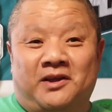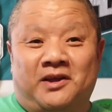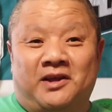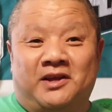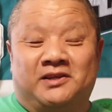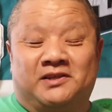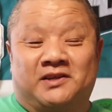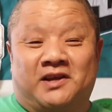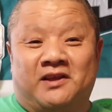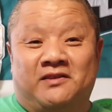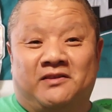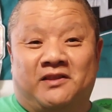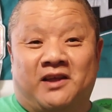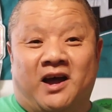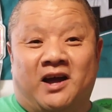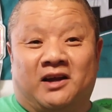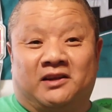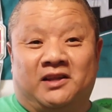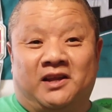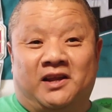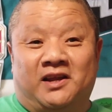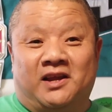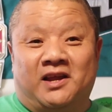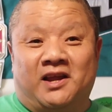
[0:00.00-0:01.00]
is
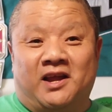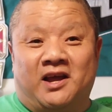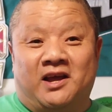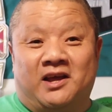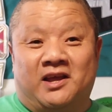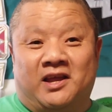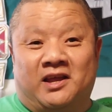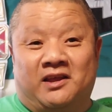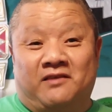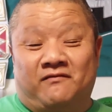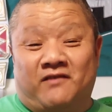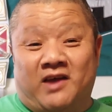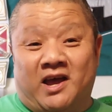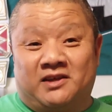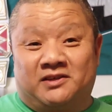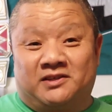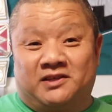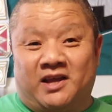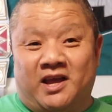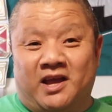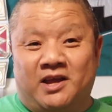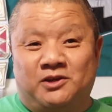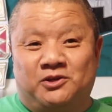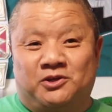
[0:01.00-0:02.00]
conducting an
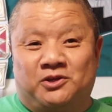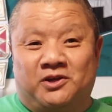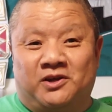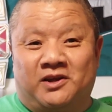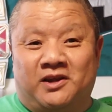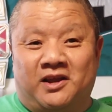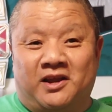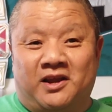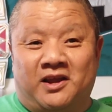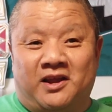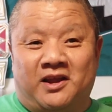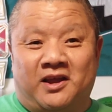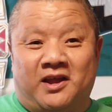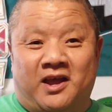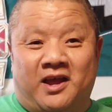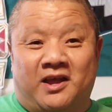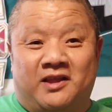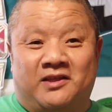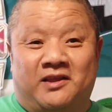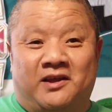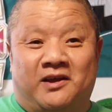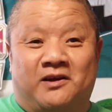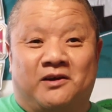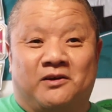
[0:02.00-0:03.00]
investigation
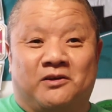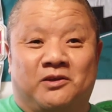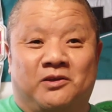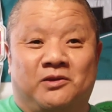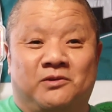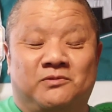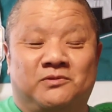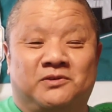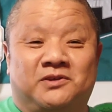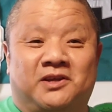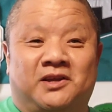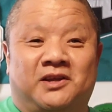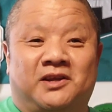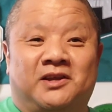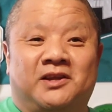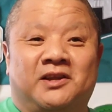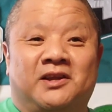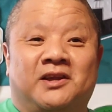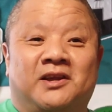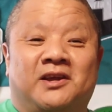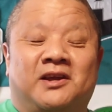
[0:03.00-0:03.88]
and they're accusing